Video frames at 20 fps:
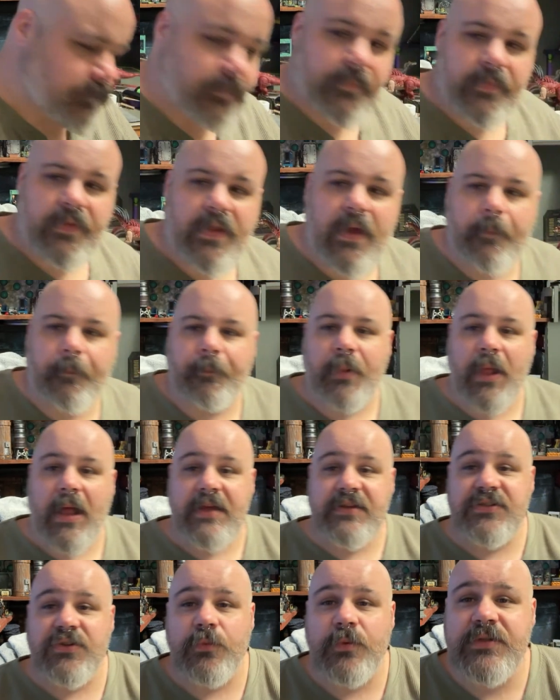Yep,
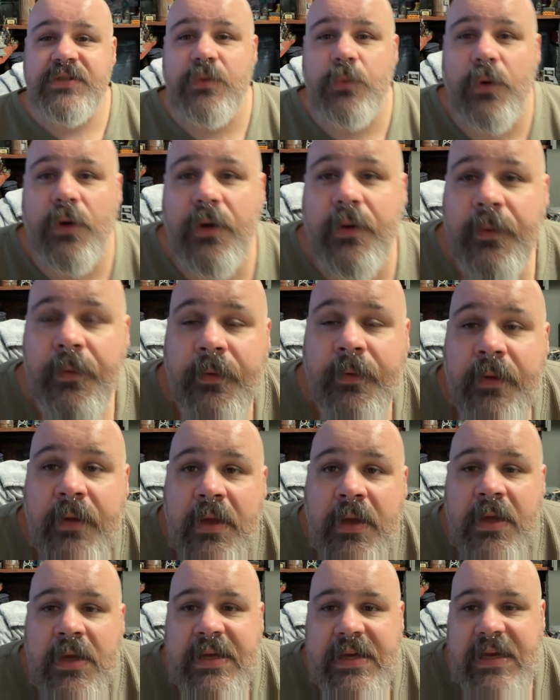plaster was the word.
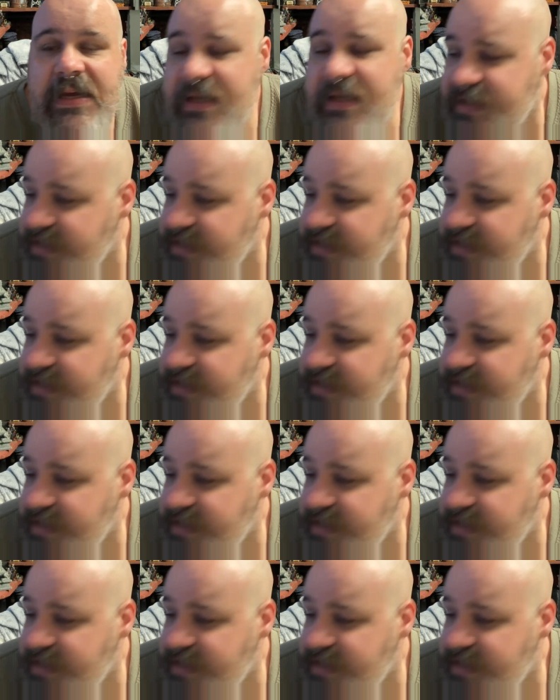It's